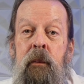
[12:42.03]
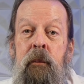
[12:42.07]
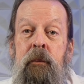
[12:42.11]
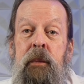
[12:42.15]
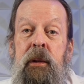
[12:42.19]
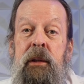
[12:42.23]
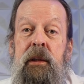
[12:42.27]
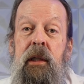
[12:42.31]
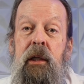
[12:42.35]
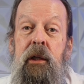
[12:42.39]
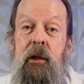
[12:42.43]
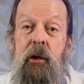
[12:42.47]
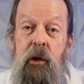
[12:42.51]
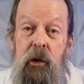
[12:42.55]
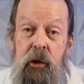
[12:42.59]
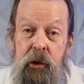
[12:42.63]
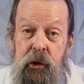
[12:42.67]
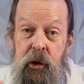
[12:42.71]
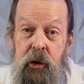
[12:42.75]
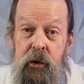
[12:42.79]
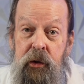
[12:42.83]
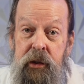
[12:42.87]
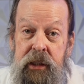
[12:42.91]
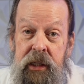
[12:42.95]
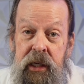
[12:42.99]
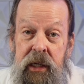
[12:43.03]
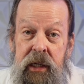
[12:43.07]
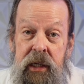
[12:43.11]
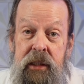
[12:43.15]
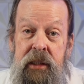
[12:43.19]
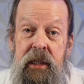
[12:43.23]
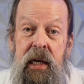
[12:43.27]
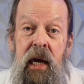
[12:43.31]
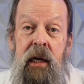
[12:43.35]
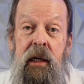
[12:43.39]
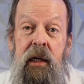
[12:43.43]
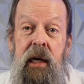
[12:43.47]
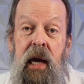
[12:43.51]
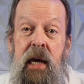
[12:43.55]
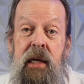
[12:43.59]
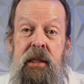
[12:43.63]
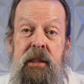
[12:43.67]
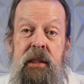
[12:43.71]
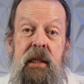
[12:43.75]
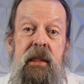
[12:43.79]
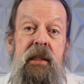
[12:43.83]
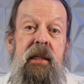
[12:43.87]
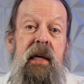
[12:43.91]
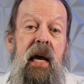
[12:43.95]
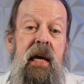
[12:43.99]
But the good news is
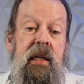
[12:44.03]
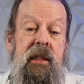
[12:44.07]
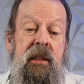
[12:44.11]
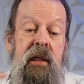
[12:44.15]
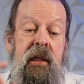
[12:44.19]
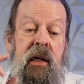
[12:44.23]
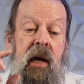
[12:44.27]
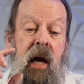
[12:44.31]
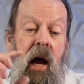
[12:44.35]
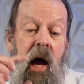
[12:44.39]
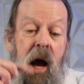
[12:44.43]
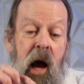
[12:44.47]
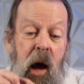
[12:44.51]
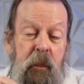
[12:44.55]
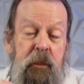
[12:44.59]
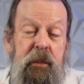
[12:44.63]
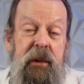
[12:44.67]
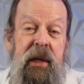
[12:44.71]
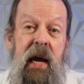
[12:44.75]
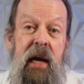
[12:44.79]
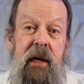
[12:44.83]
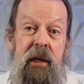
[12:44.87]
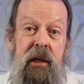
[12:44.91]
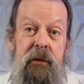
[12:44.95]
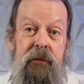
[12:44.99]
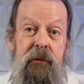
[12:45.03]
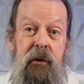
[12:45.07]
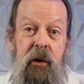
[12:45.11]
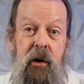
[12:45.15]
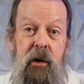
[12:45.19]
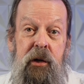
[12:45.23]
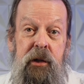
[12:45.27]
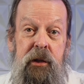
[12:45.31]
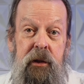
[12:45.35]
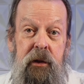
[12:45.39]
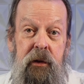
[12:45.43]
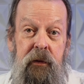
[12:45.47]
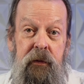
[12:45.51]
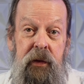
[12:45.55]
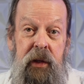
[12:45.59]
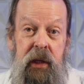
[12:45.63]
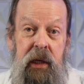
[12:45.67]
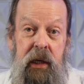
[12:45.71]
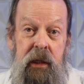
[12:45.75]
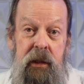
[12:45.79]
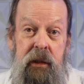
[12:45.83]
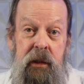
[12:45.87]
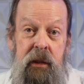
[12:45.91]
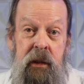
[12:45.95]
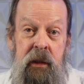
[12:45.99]
Acasis has an updated version of
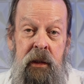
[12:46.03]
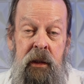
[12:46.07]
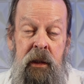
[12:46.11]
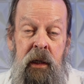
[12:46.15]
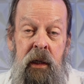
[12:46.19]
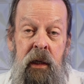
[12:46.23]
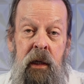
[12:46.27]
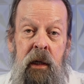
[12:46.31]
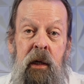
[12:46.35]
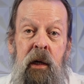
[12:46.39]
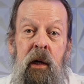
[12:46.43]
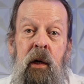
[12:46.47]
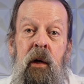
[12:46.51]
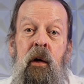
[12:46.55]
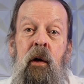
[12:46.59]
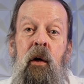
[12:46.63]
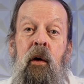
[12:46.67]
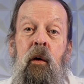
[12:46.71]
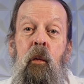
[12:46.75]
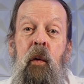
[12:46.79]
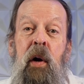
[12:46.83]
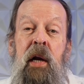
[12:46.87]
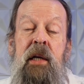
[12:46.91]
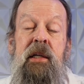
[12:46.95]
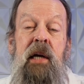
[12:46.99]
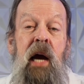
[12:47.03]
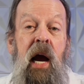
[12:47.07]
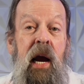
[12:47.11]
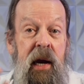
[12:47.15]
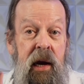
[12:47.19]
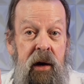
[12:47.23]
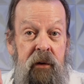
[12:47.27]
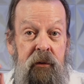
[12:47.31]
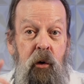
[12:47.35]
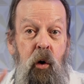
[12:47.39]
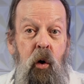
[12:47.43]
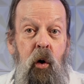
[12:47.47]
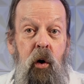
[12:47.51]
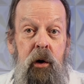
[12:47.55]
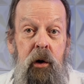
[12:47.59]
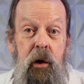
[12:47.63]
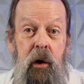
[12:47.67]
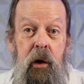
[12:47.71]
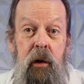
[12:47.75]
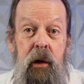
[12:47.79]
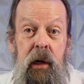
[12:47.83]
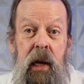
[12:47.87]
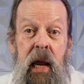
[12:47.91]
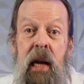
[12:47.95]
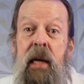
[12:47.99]
this, which I have
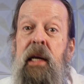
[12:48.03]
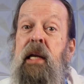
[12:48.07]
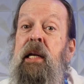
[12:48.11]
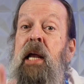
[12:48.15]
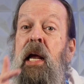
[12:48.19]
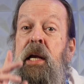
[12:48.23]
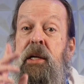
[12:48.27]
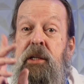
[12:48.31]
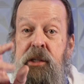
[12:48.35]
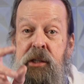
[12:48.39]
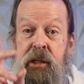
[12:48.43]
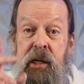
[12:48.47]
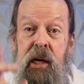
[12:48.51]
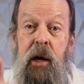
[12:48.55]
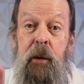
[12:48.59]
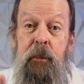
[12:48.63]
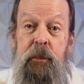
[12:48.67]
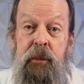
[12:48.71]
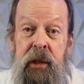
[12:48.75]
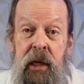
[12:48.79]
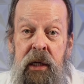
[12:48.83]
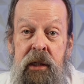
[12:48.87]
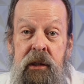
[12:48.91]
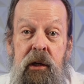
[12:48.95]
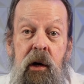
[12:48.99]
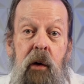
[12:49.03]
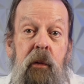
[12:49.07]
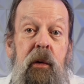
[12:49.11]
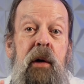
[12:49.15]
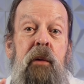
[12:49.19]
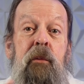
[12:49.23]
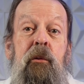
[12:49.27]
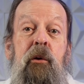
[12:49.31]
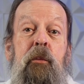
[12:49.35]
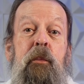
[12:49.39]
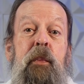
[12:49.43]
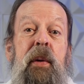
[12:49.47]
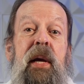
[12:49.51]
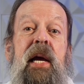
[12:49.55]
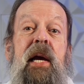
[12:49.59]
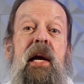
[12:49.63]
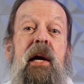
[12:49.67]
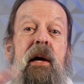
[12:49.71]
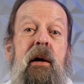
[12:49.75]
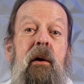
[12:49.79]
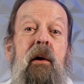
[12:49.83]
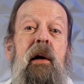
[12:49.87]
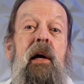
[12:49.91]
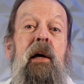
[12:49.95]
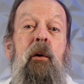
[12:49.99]
ordered and it has shipped. And so it will be
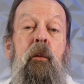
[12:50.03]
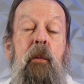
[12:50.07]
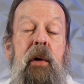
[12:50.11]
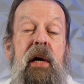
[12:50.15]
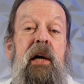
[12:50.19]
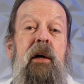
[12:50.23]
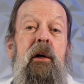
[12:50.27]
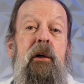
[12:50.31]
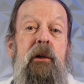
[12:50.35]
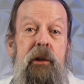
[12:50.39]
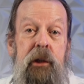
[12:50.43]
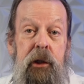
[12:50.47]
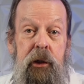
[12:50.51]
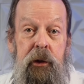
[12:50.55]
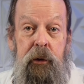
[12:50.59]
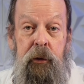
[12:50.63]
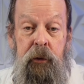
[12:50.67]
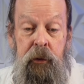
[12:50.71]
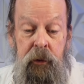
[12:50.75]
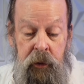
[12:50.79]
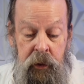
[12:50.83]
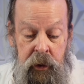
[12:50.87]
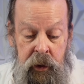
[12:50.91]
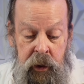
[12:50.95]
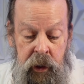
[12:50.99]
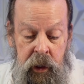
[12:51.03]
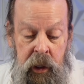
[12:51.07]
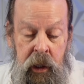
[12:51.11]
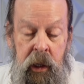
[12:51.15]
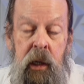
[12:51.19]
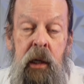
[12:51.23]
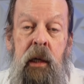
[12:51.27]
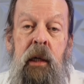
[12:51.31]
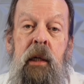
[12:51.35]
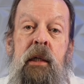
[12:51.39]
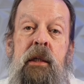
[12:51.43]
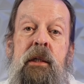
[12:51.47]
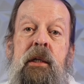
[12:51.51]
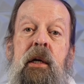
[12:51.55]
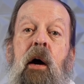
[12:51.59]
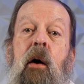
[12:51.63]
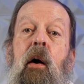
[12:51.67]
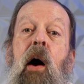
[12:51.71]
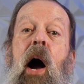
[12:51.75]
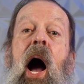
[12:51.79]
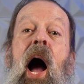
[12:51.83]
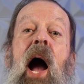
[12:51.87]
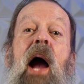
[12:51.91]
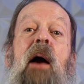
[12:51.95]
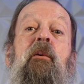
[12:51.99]
here in a week or two. So
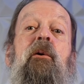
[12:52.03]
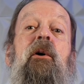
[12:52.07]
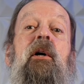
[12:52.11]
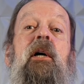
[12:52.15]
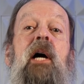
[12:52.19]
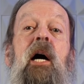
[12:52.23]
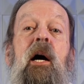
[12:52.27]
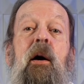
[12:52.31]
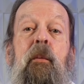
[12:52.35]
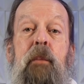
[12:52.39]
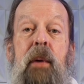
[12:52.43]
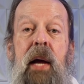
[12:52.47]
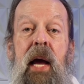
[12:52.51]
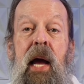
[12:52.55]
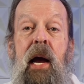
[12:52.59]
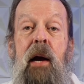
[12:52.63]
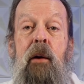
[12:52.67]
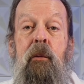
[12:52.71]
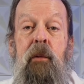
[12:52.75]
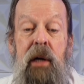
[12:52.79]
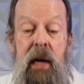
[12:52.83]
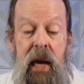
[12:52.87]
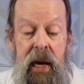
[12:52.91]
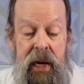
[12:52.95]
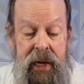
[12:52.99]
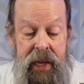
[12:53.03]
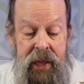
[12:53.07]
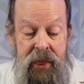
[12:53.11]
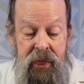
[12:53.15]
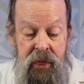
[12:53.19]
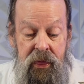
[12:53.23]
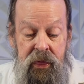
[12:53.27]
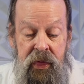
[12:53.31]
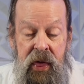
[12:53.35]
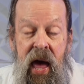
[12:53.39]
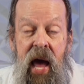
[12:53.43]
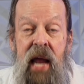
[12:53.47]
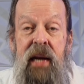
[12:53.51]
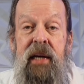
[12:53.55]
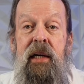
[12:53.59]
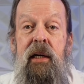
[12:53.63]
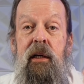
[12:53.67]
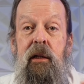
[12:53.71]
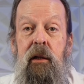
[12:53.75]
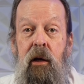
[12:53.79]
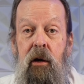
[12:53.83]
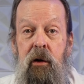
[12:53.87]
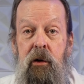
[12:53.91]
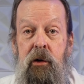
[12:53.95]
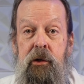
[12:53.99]
I will come back when I get that
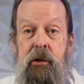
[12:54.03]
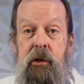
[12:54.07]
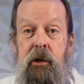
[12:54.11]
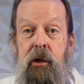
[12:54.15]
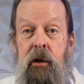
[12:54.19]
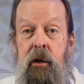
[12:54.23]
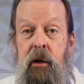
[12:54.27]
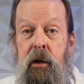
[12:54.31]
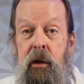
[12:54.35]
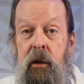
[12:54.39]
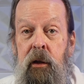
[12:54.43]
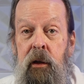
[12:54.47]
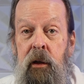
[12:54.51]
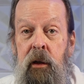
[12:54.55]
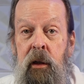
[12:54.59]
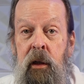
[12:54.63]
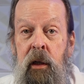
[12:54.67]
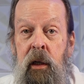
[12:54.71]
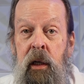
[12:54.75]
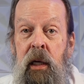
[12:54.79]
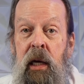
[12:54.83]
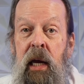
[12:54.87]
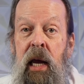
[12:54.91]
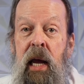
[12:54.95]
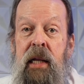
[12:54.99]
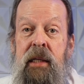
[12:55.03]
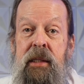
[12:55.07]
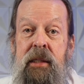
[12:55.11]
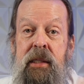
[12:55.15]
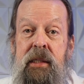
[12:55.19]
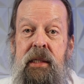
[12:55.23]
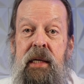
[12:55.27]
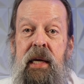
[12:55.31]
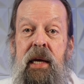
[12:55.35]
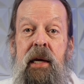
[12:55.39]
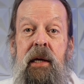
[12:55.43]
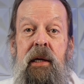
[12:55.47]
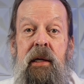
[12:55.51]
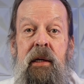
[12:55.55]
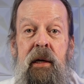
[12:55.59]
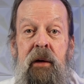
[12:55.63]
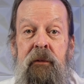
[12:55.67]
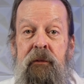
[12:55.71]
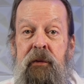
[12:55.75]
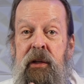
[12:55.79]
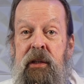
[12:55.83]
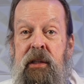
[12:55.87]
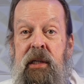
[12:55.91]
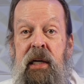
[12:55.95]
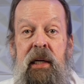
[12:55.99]
enclosure and see
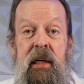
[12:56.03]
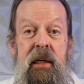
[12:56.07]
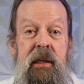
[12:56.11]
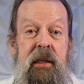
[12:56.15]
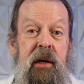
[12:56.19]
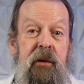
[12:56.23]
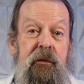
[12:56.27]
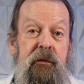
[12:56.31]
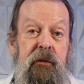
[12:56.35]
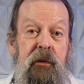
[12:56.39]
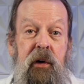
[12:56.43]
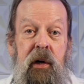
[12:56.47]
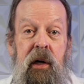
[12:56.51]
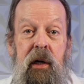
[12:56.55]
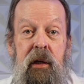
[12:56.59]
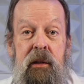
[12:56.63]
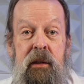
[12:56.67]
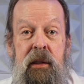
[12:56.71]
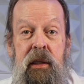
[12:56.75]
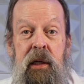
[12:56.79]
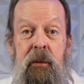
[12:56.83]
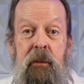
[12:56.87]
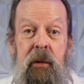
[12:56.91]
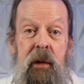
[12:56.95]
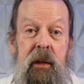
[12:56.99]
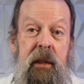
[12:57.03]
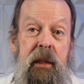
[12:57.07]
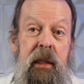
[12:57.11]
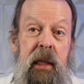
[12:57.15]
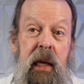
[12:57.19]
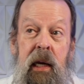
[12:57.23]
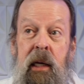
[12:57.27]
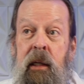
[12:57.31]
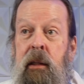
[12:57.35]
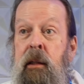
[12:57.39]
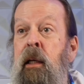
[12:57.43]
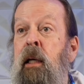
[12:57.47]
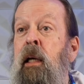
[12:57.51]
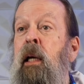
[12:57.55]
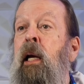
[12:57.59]
if it's any different, see what thing.